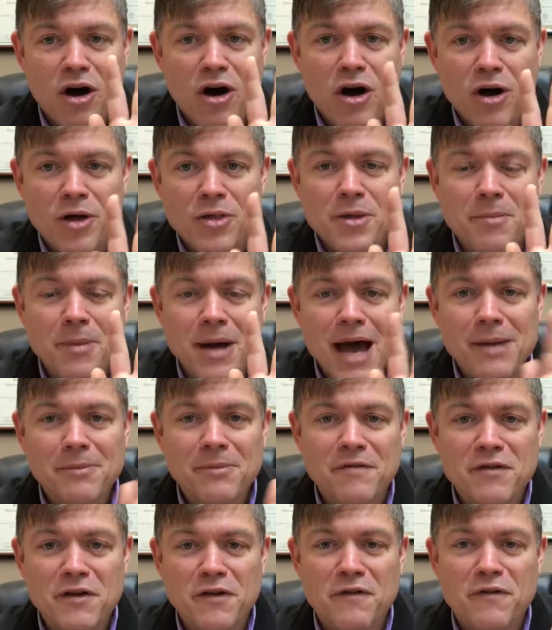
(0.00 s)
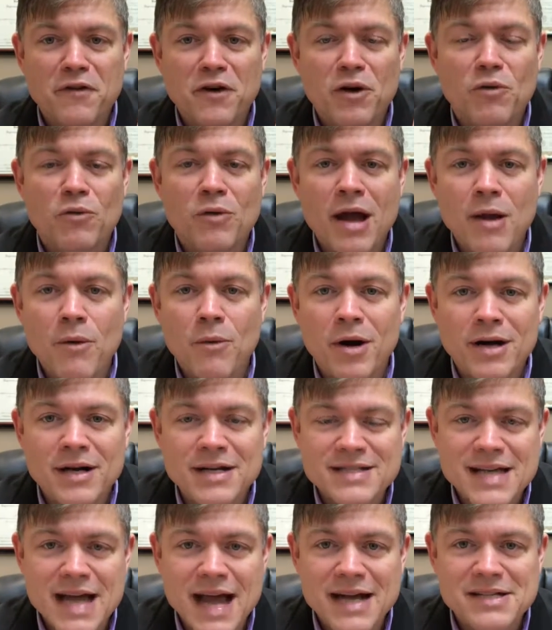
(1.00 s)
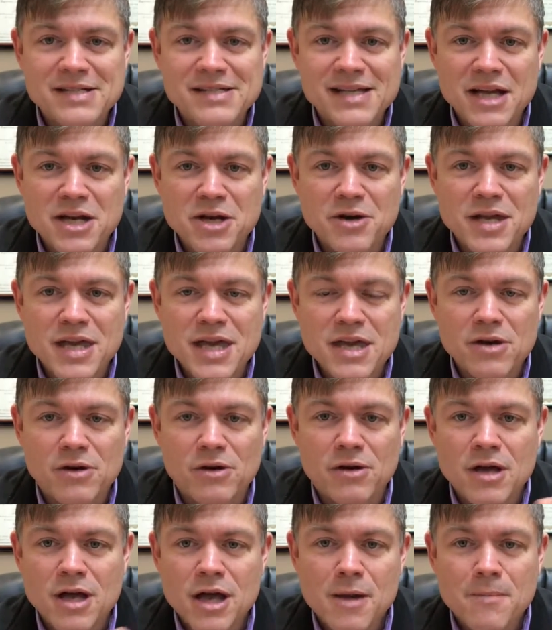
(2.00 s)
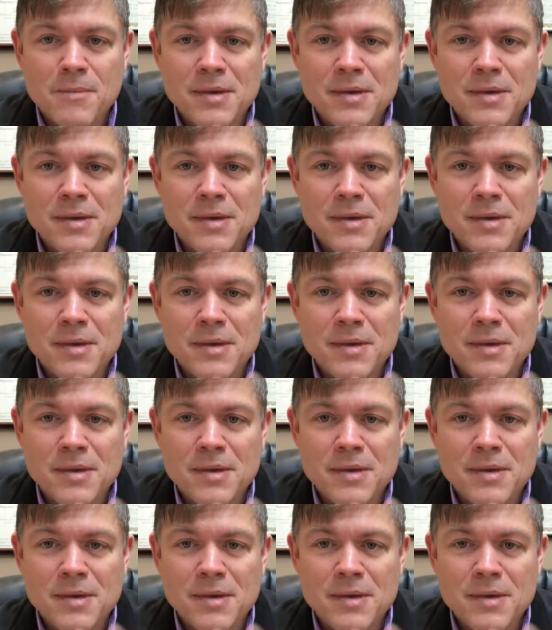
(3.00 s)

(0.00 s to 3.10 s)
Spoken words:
on the bottom of your foot right where it attaches at your heel.